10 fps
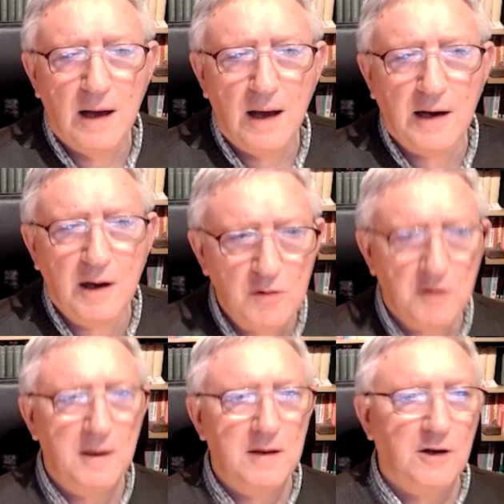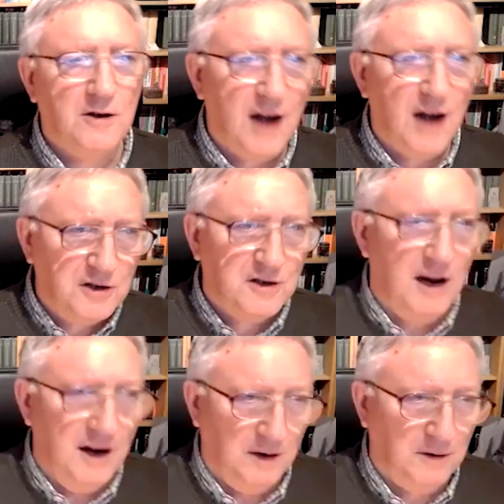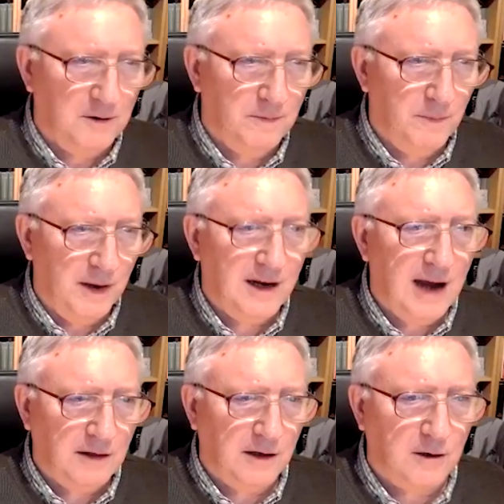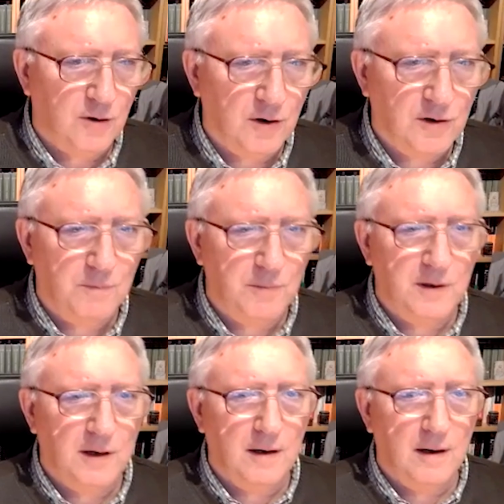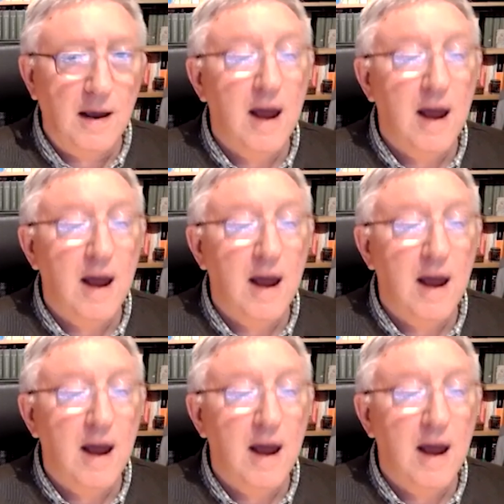accused of being the Christ killers by the Catholic Church in particular.